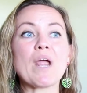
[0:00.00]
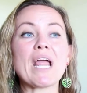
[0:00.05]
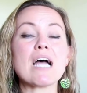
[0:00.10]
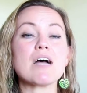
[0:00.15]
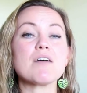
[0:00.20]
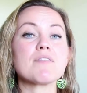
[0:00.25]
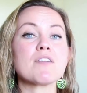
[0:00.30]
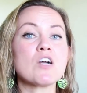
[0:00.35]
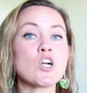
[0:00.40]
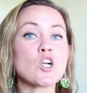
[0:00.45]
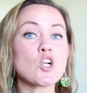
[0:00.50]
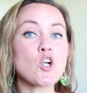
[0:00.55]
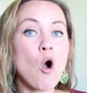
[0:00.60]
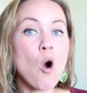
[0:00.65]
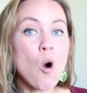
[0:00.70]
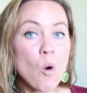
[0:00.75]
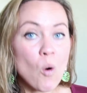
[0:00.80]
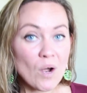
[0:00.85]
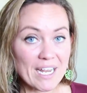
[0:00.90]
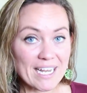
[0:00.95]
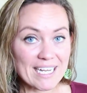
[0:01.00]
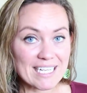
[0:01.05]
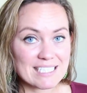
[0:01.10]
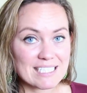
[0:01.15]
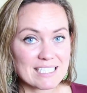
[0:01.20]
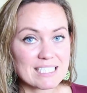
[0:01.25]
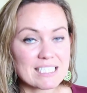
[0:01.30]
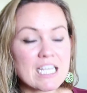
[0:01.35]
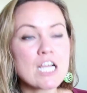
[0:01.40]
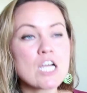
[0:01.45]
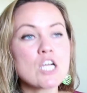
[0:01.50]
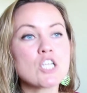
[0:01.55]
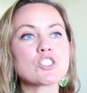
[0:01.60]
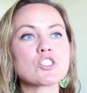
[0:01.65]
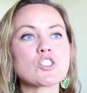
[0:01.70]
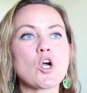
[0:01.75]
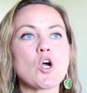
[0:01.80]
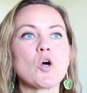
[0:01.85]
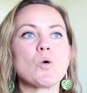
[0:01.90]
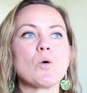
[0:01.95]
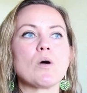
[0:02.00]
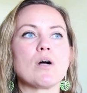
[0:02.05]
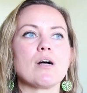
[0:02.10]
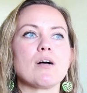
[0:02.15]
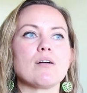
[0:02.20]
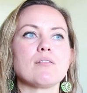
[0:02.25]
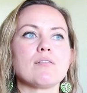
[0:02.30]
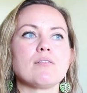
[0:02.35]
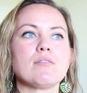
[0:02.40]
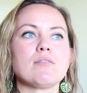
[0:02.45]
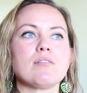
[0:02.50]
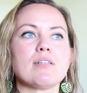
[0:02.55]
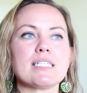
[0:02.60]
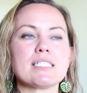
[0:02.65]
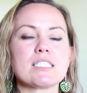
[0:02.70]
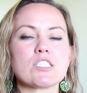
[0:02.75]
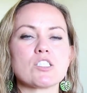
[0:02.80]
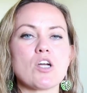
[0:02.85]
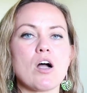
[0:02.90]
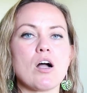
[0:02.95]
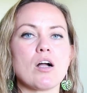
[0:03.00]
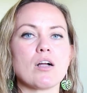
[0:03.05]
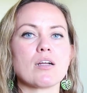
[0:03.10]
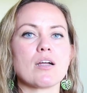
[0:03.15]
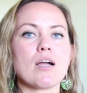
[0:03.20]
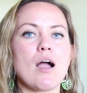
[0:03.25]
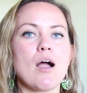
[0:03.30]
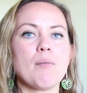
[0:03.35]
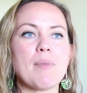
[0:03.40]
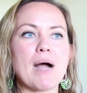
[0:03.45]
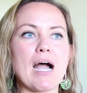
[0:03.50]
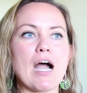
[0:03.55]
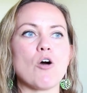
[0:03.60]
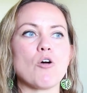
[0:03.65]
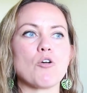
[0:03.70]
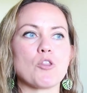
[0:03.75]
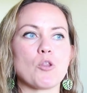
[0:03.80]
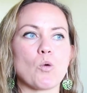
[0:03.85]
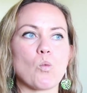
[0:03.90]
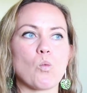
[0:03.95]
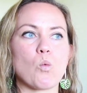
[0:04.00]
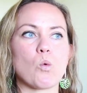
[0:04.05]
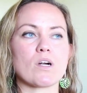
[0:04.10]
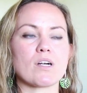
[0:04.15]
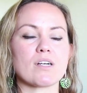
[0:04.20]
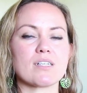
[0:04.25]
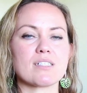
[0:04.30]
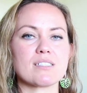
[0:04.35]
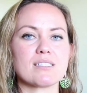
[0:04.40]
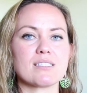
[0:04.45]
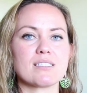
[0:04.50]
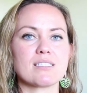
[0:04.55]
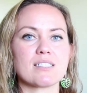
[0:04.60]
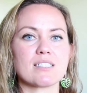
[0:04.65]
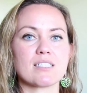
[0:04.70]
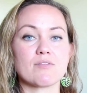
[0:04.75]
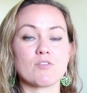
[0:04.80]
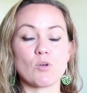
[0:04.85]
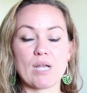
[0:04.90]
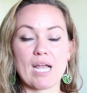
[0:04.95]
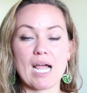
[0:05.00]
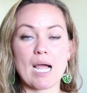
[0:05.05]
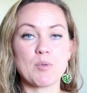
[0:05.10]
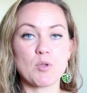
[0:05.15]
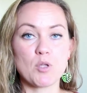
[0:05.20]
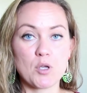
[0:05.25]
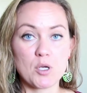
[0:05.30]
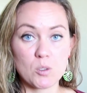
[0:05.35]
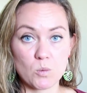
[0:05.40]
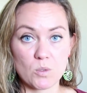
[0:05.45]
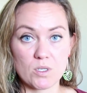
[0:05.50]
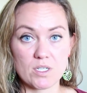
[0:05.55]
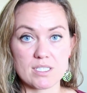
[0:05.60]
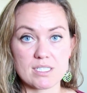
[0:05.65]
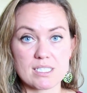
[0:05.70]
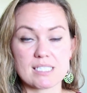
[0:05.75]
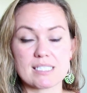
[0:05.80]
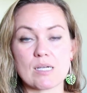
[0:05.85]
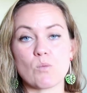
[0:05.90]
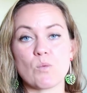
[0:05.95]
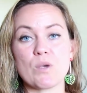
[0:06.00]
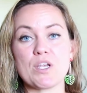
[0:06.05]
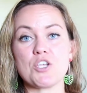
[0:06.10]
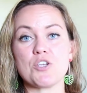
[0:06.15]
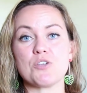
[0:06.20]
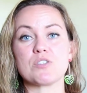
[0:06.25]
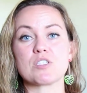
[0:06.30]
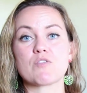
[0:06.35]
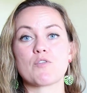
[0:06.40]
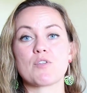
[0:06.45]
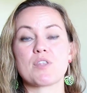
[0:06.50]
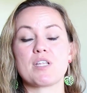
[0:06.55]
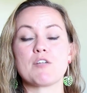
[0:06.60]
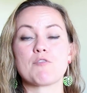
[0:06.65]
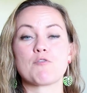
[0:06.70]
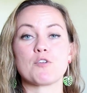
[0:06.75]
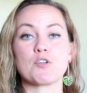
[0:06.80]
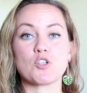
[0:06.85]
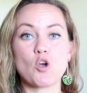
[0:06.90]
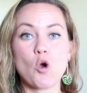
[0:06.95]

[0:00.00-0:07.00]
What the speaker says: have coins. So let's talk about the words, the vocabulary words that we use for the different